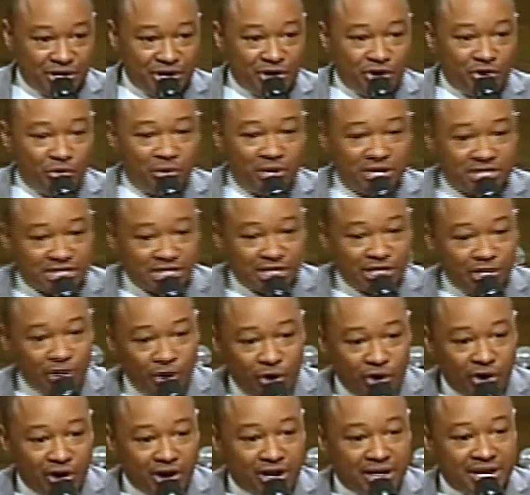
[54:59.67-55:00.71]
what the
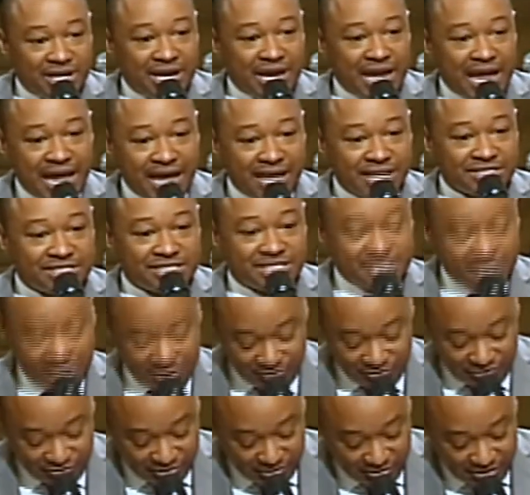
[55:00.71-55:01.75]
Lord has done
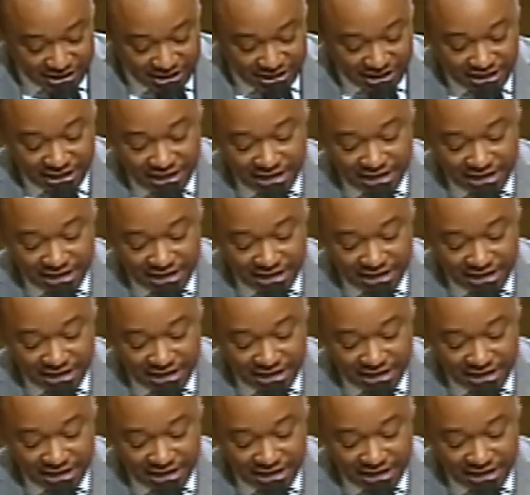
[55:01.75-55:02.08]
for me.